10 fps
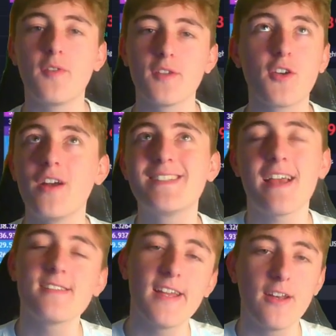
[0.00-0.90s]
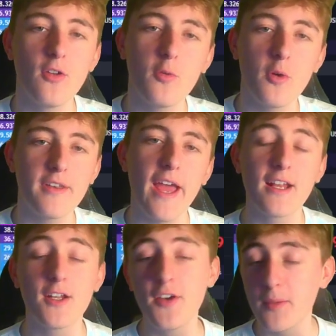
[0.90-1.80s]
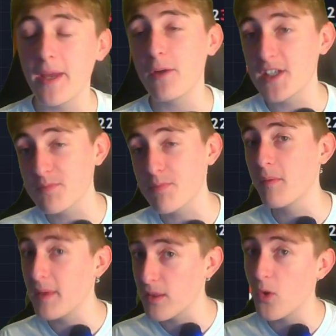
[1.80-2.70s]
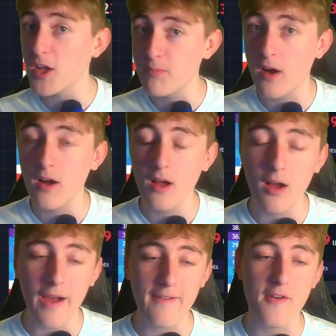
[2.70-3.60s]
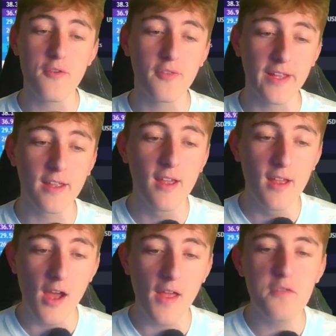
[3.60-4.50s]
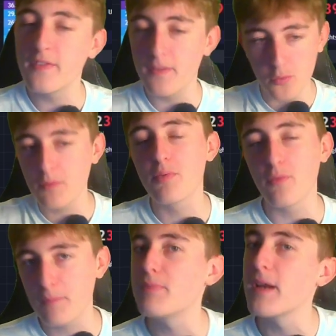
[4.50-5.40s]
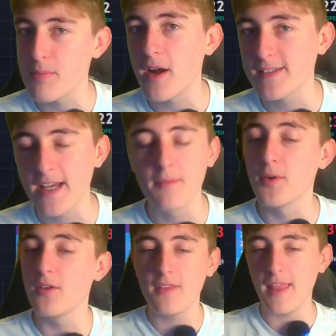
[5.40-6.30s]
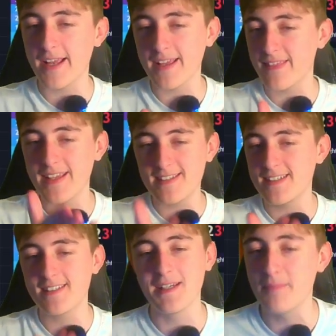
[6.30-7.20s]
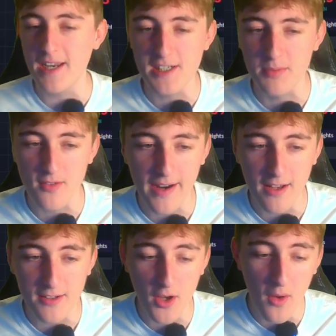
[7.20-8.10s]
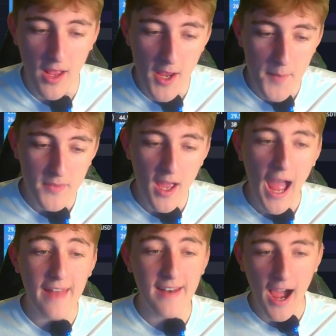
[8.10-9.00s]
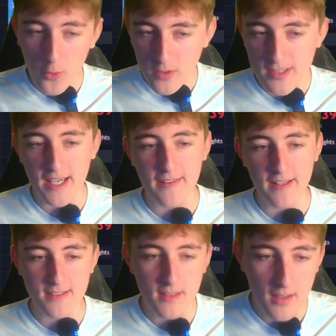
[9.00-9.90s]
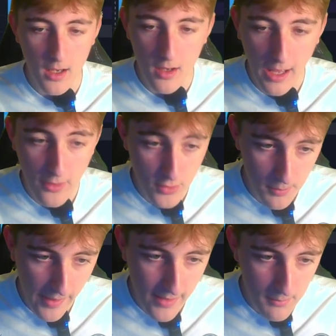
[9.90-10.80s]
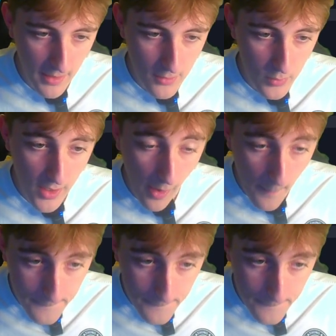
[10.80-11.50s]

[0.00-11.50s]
influencer got assassinated all in one day, including me, which is probably the worst part out of everything, we bring the price down. But this is impenetrable right now. So, and I always say this. And also bearing in mind, we are